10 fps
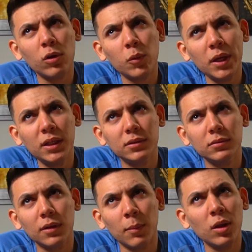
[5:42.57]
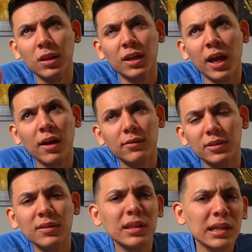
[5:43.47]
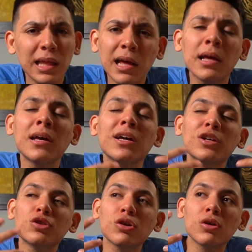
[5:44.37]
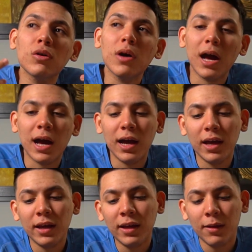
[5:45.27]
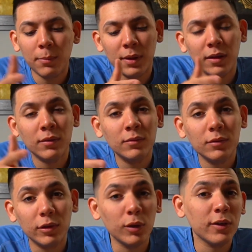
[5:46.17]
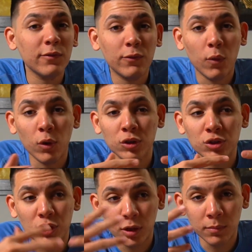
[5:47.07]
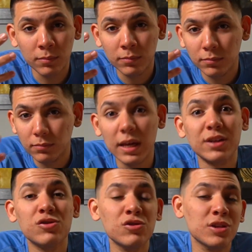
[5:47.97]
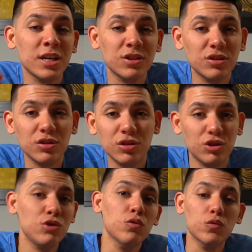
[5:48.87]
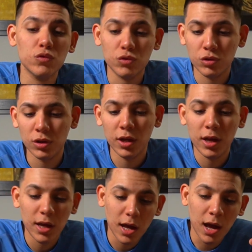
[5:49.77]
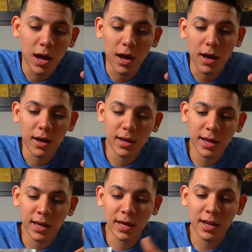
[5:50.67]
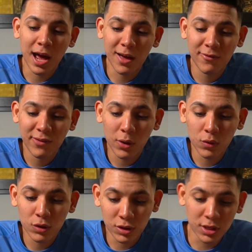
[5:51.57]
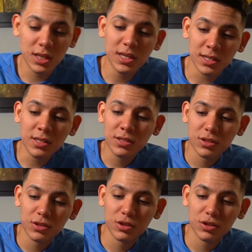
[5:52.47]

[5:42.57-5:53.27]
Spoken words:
weeks, a month and a half, something like that. So I have been looking for some exercise shoes, and I found these